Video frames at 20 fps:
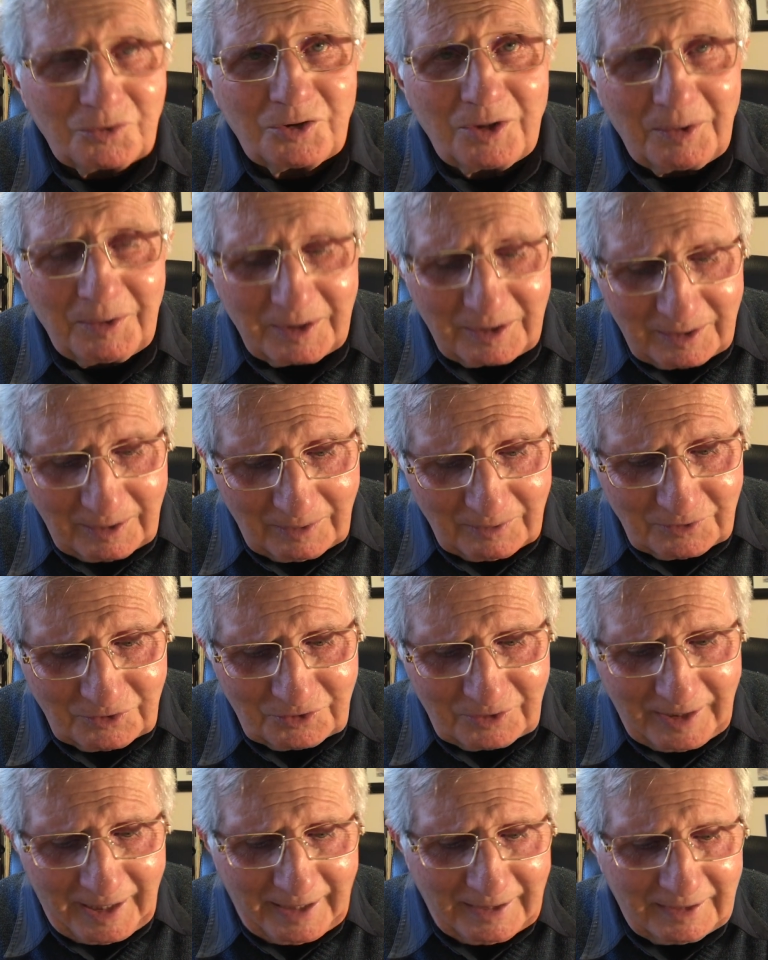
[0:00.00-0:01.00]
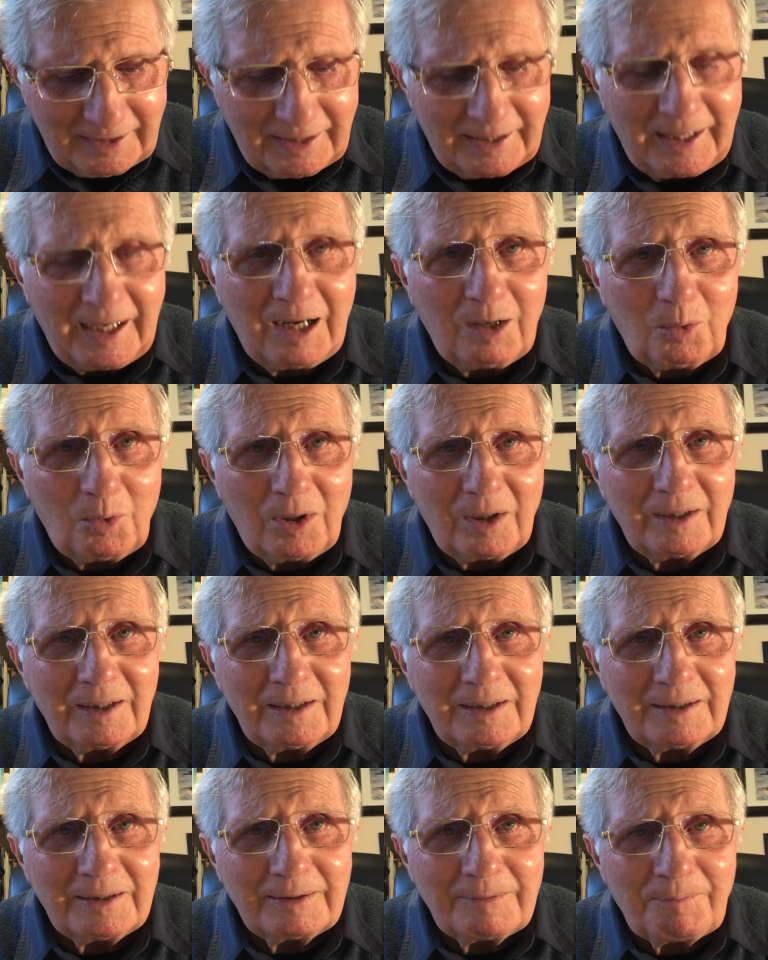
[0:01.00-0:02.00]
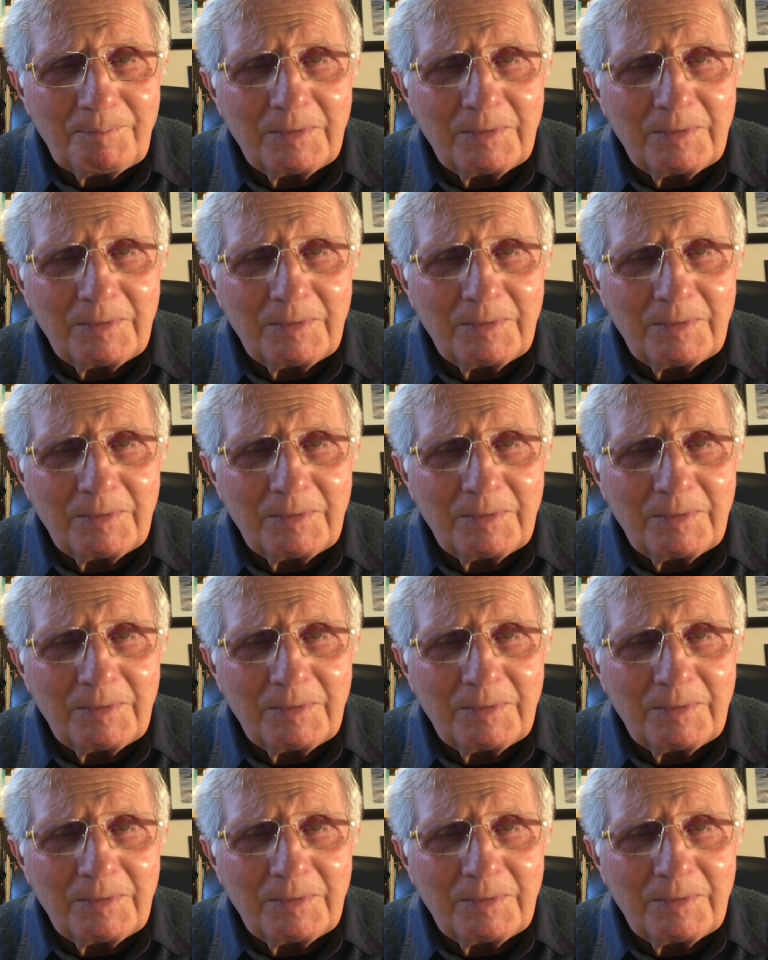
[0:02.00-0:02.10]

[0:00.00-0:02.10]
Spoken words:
Jericho standing in our way